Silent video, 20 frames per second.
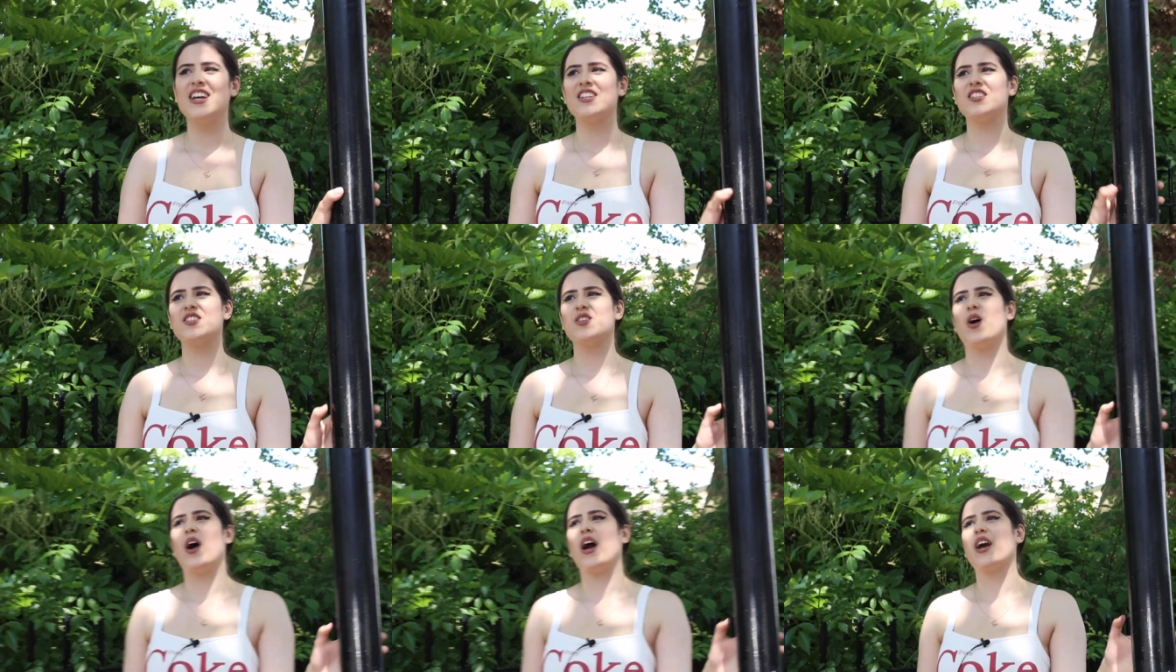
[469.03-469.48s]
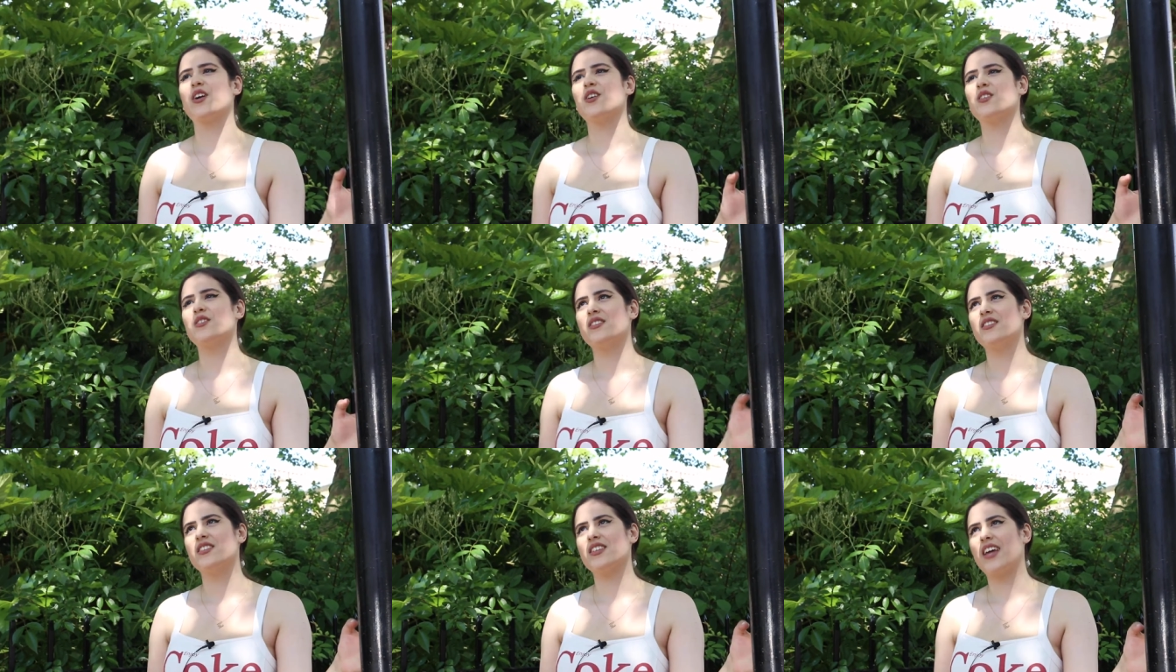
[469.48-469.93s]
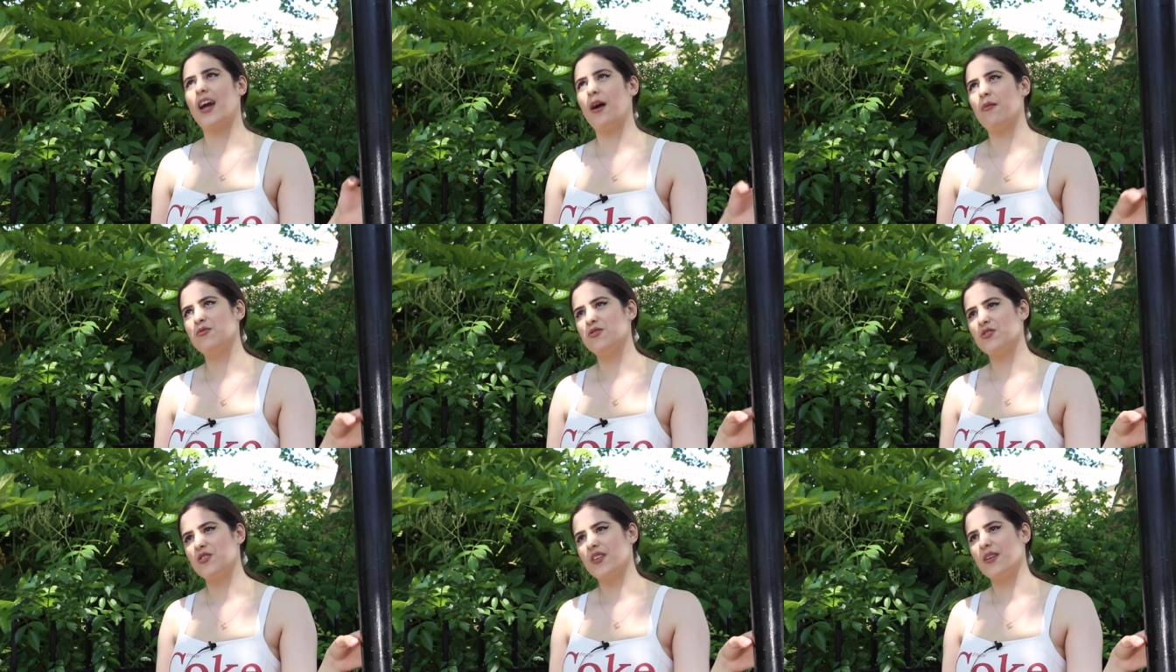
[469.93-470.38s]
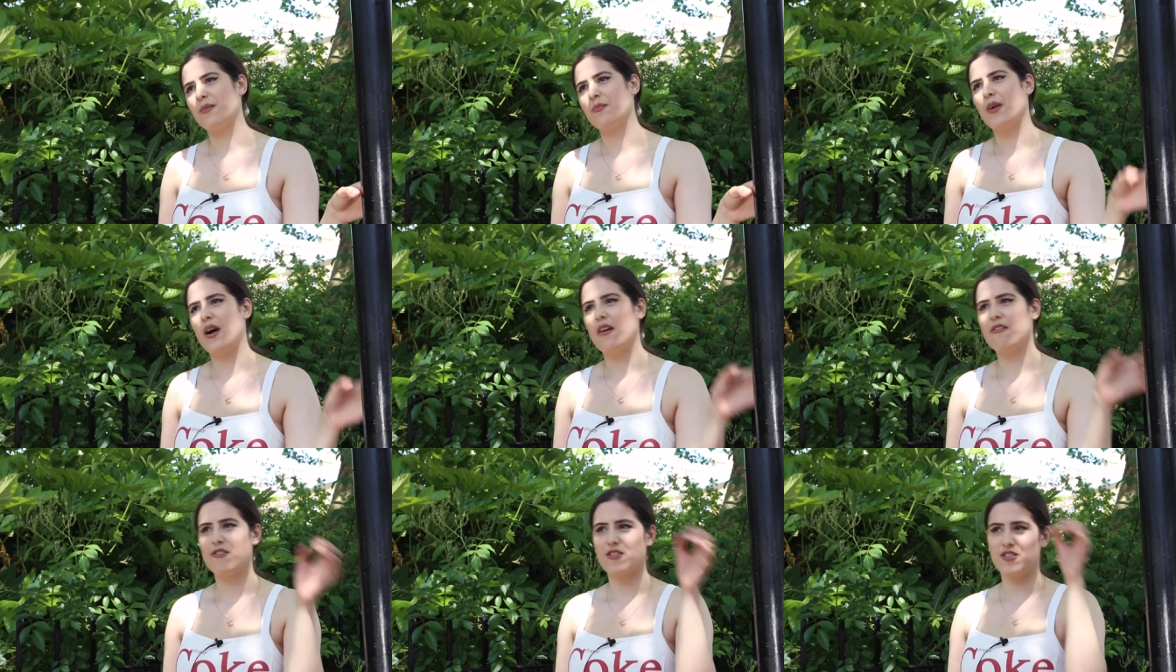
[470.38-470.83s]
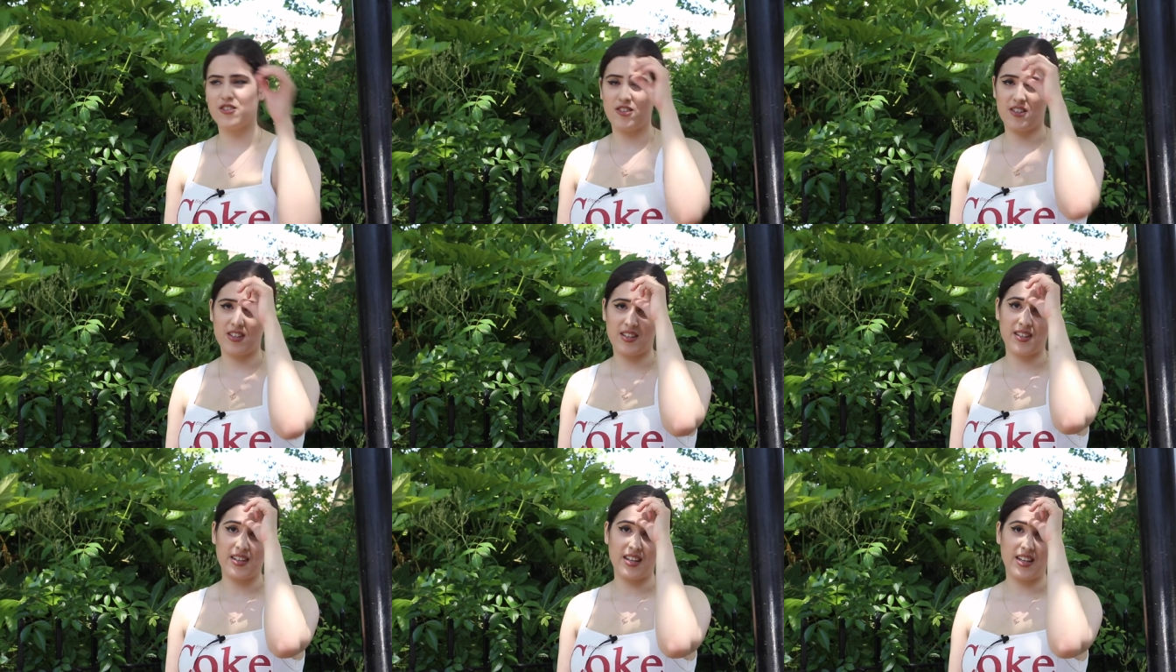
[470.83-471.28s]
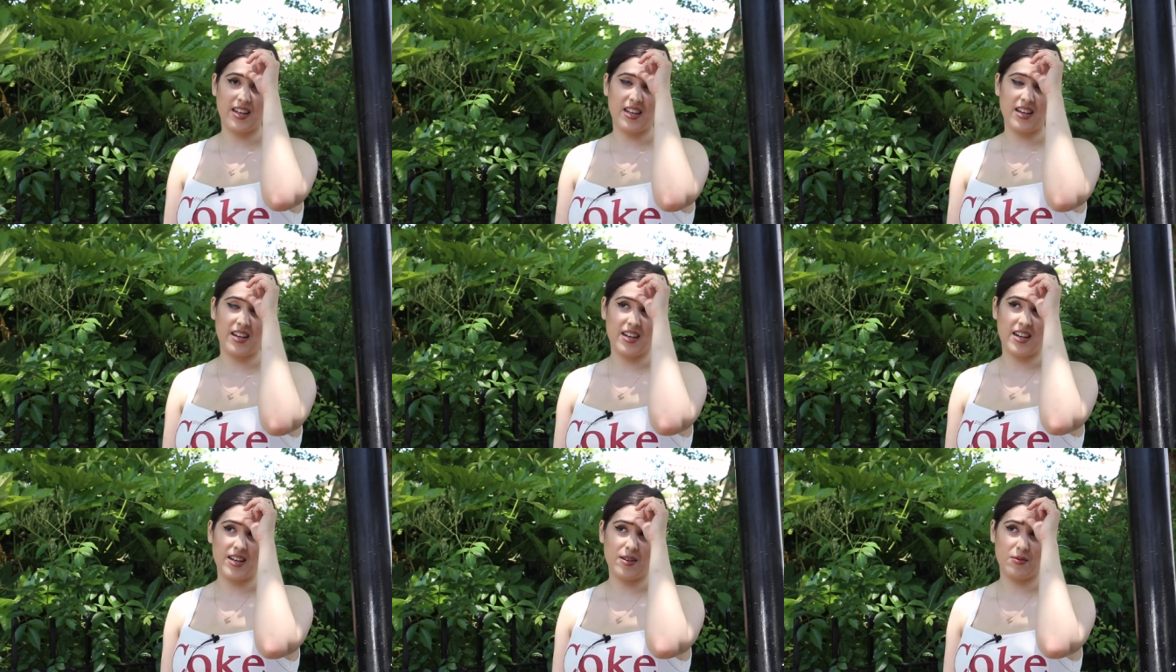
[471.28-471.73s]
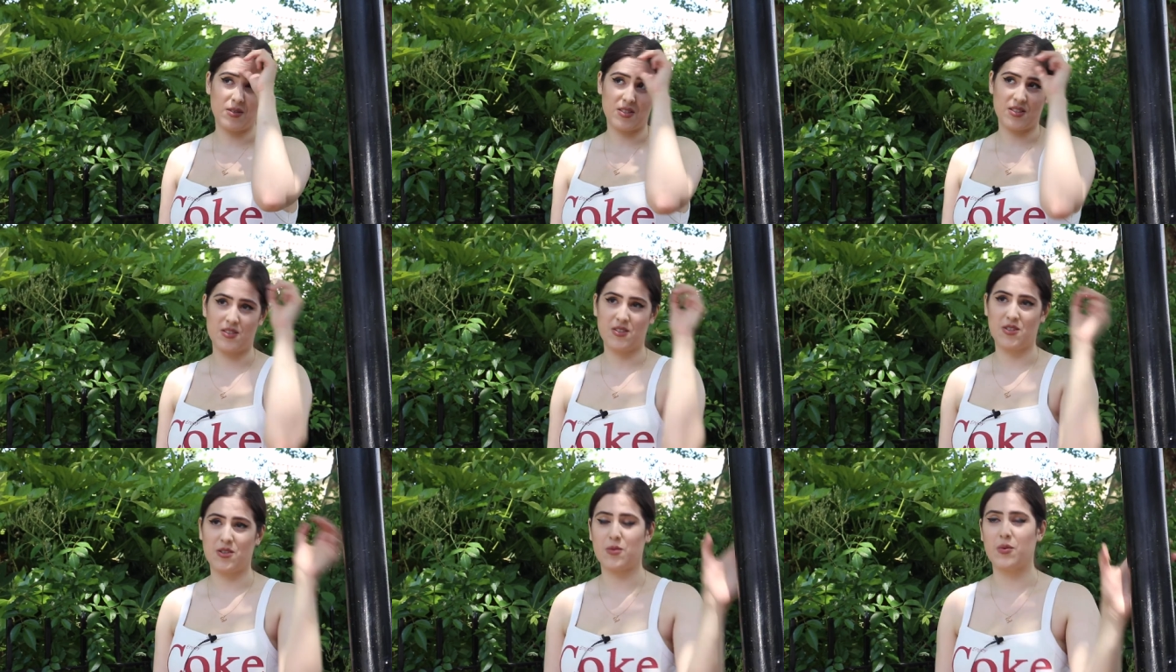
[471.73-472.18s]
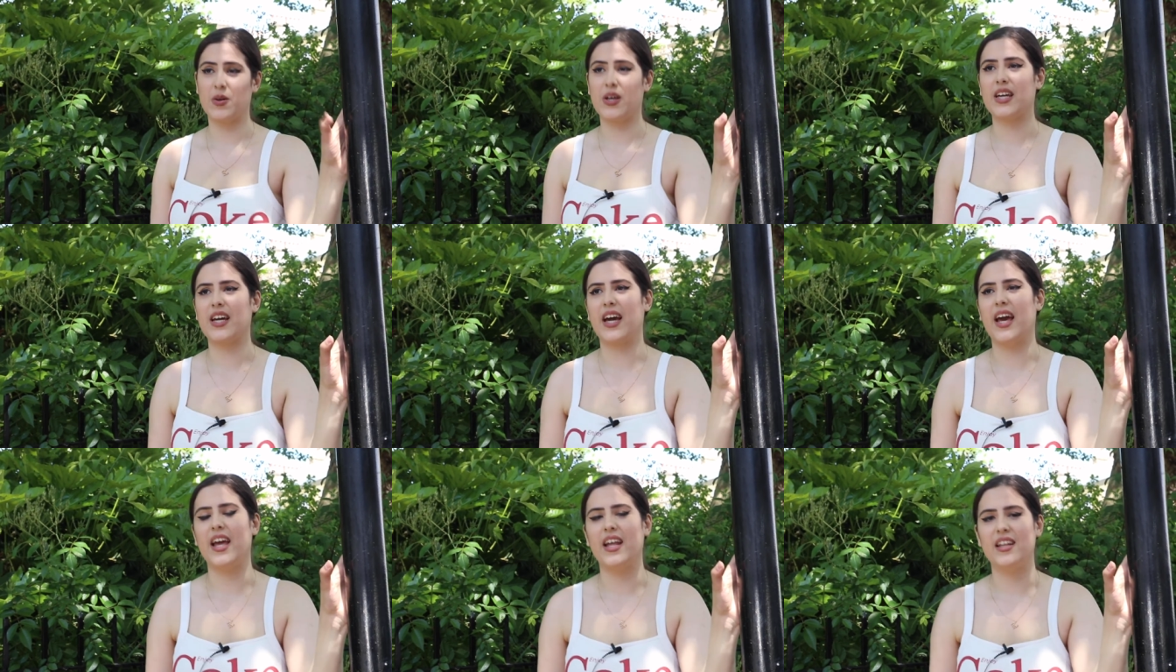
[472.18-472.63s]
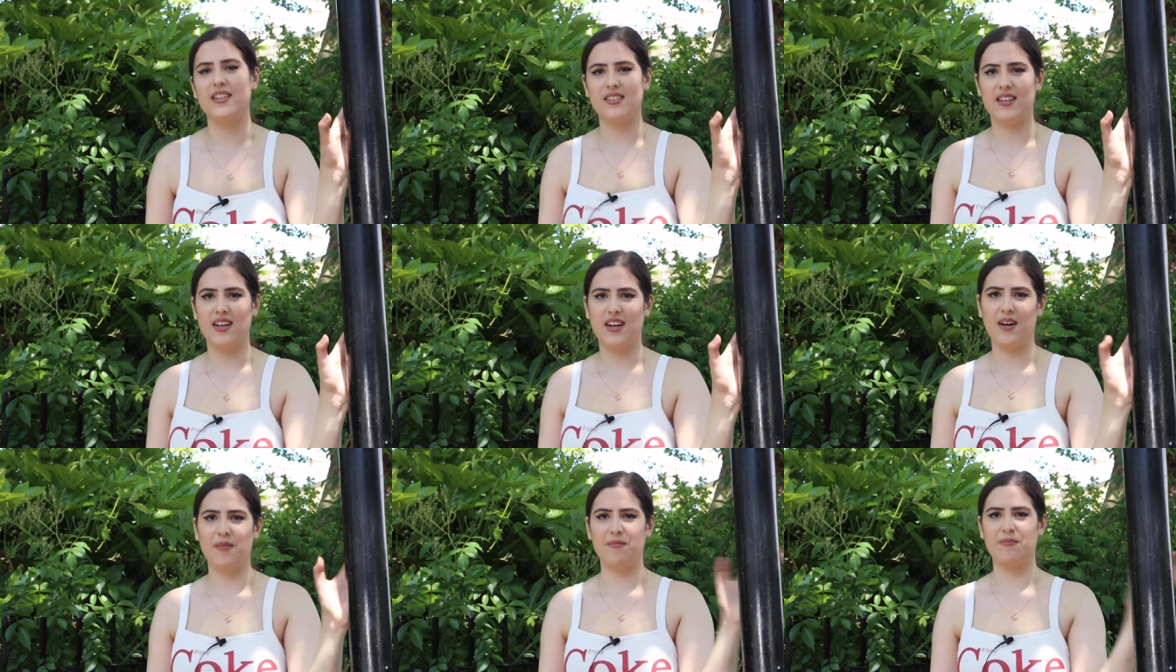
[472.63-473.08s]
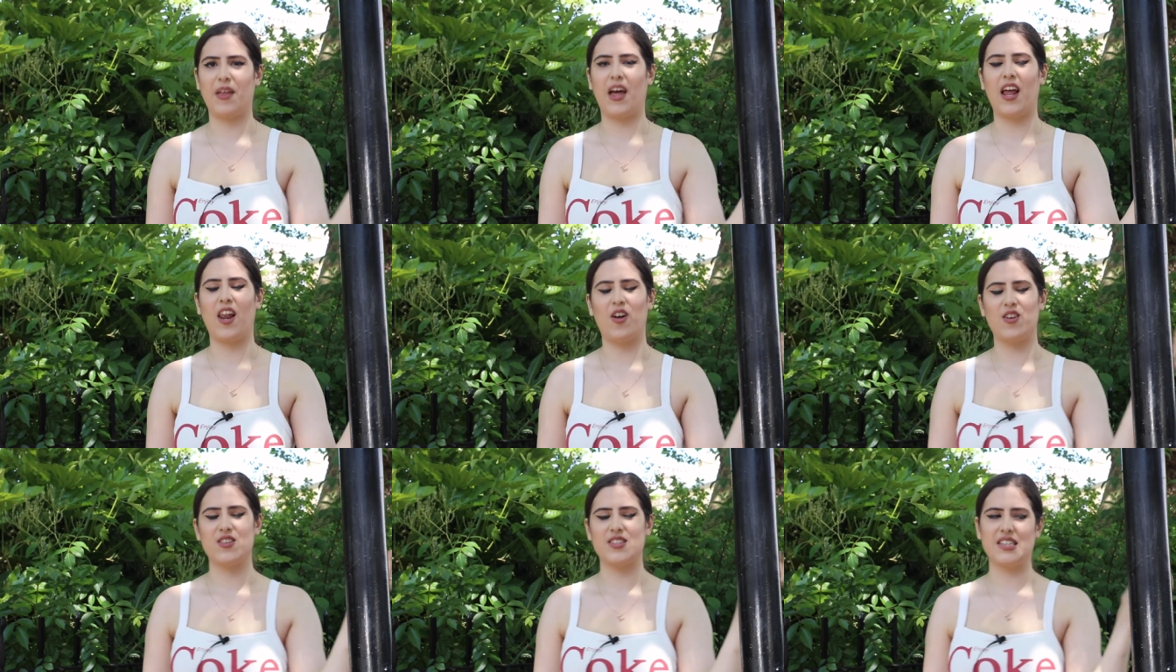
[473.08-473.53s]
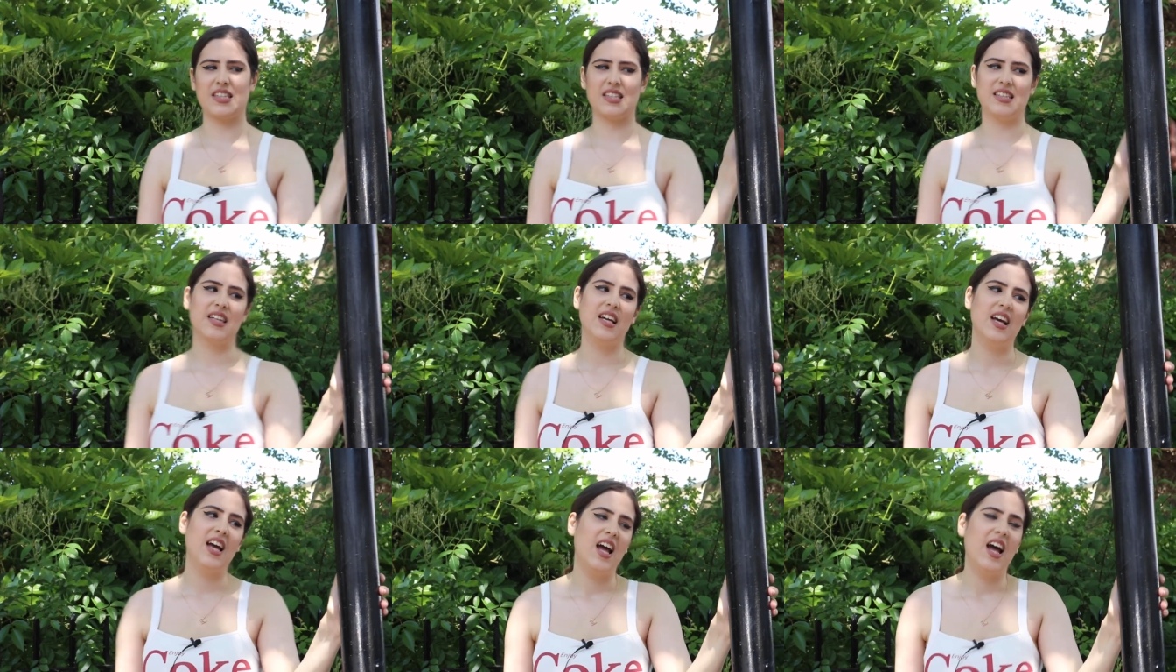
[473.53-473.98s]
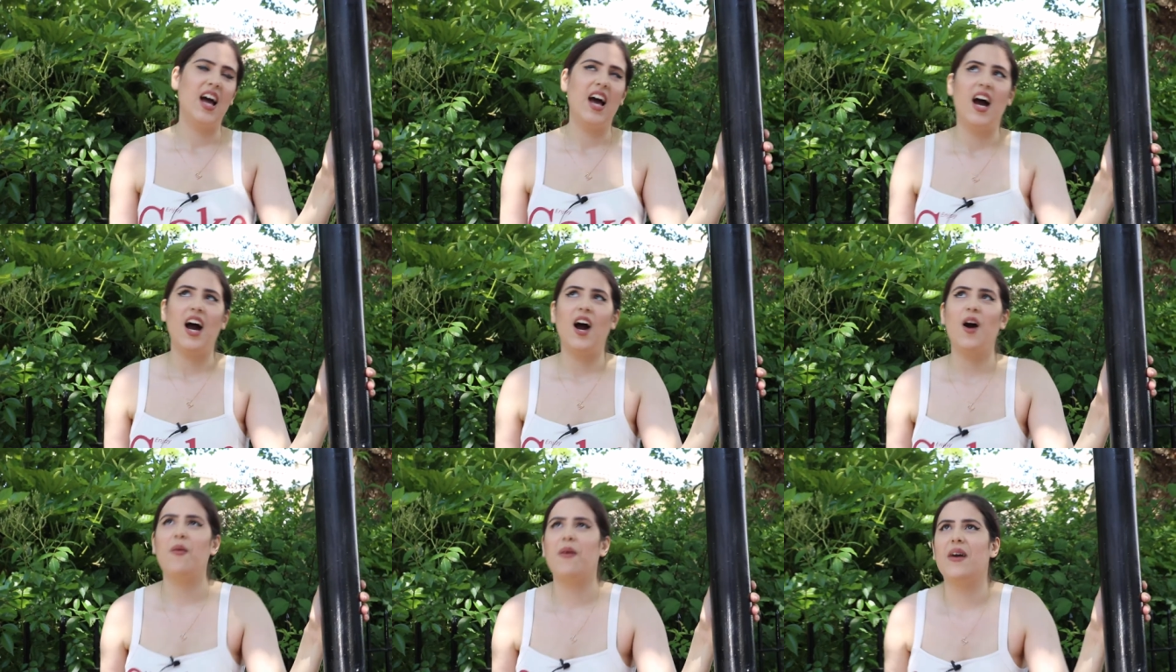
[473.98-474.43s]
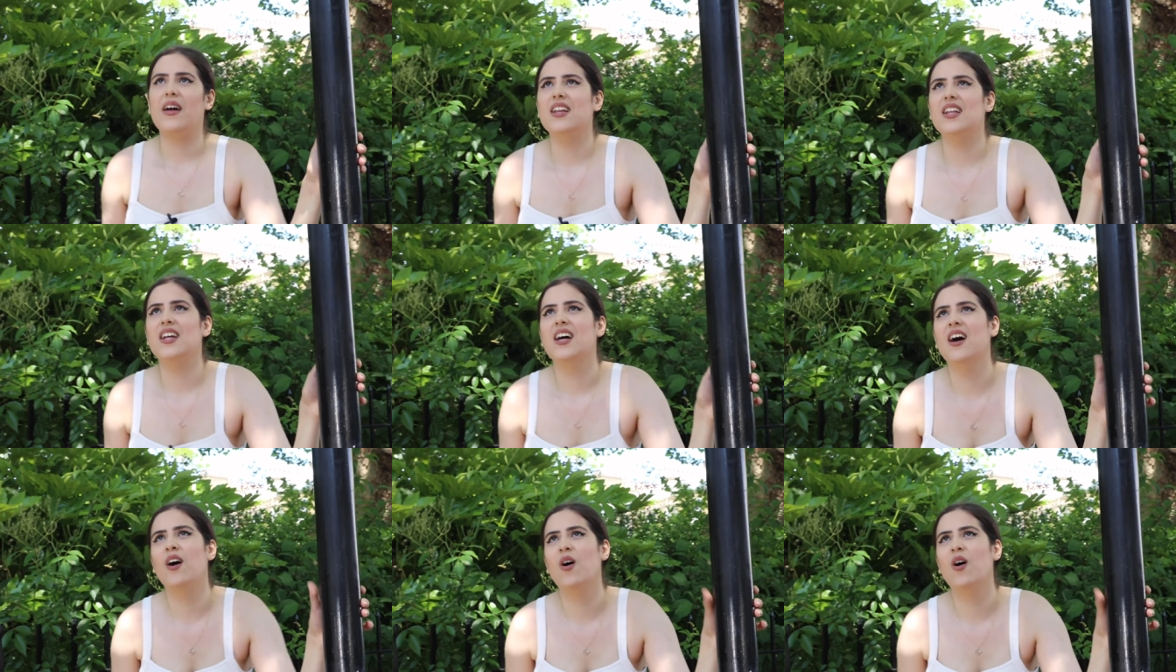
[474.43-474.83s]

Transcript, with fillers: so I could capture it, but unfortunately it was too quick, and I lost it. Oh well.